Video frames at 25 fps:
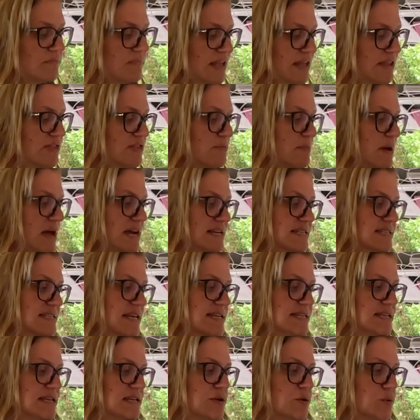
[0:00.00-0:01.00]
And the back
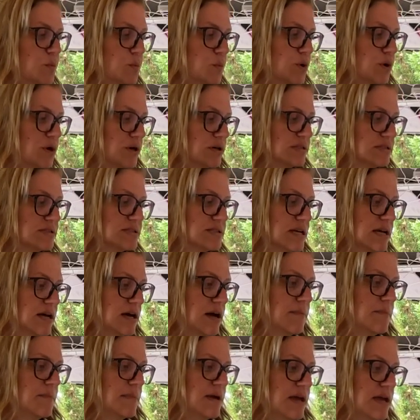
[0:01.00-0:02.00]
says, in a world
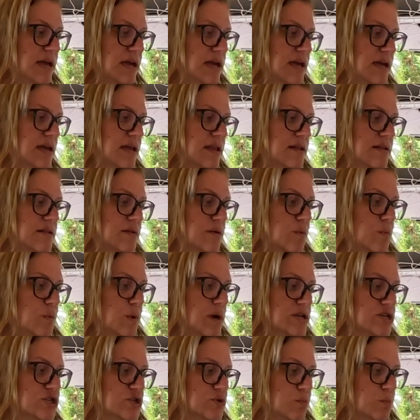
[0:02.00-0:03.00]
in
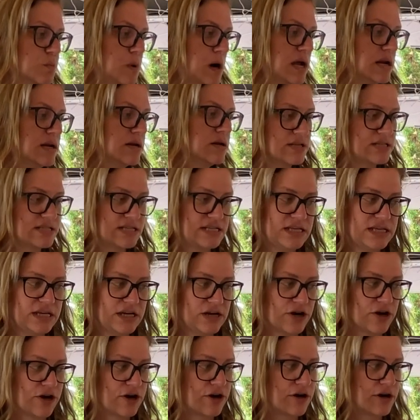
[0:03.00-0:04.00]
which one
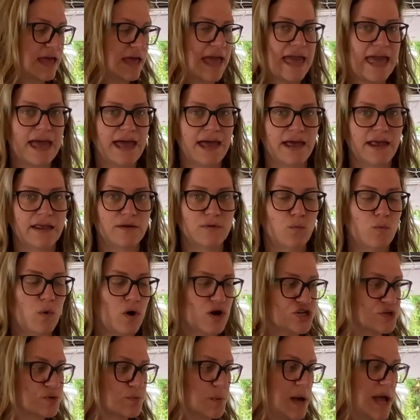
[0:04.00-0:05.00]
tear can
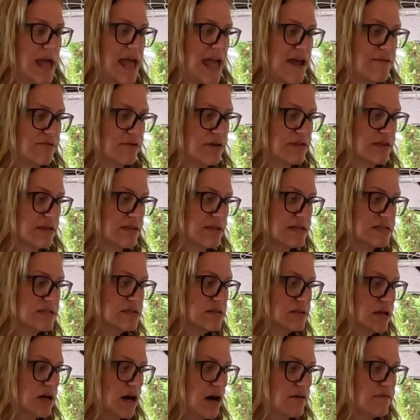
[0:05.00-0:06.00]
wash away everything that
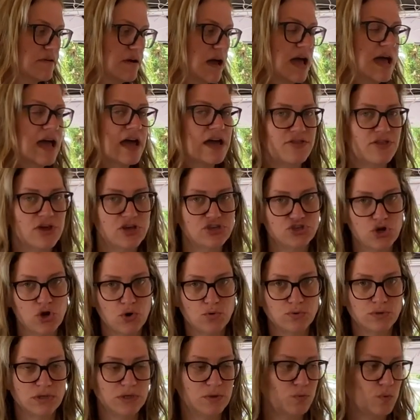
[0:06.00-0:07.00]
you love, there's
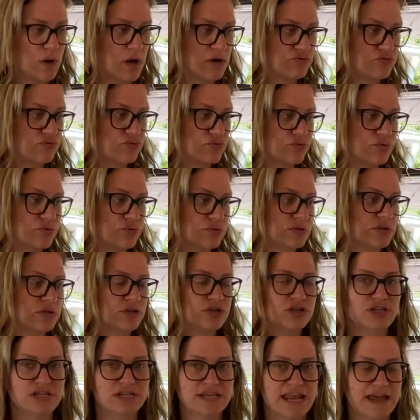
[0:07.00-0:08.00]
only one rule.
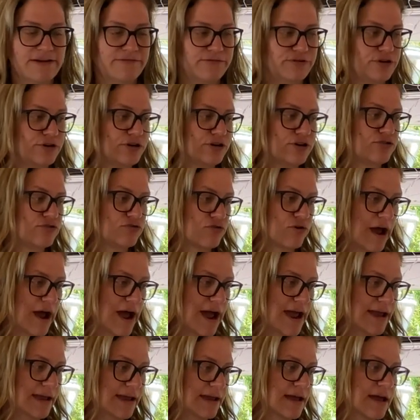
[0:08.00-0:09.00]
Never
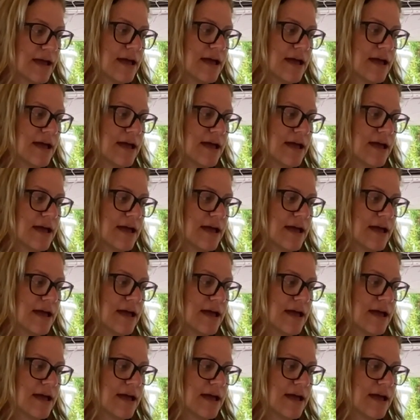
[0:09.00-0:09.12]
cry.